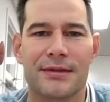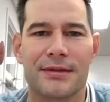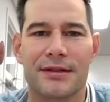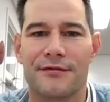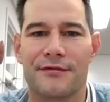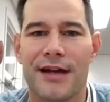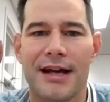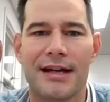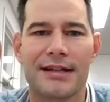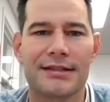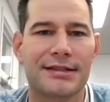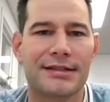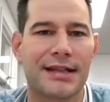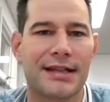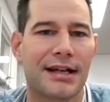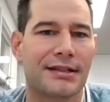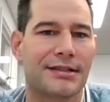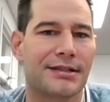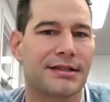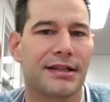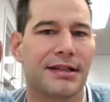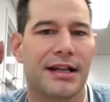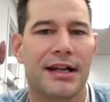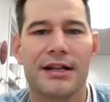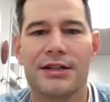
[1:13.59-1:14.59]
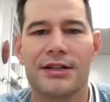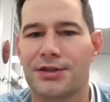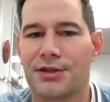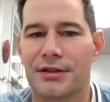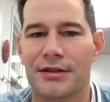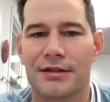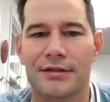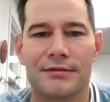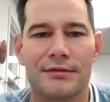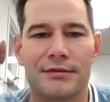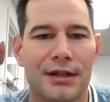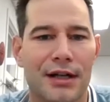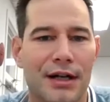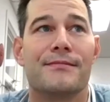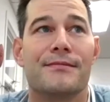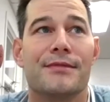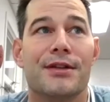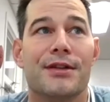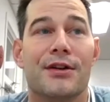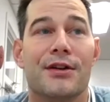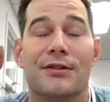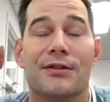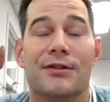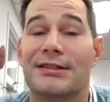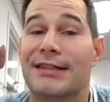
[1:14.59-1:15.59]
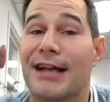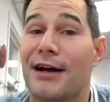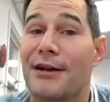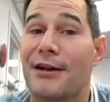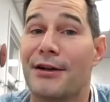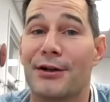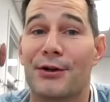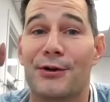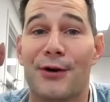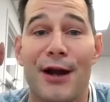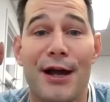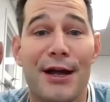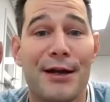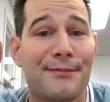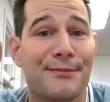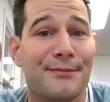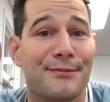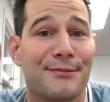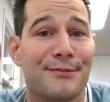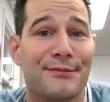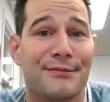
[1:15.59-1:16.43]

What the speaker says: advanced oxidation. It sounded great.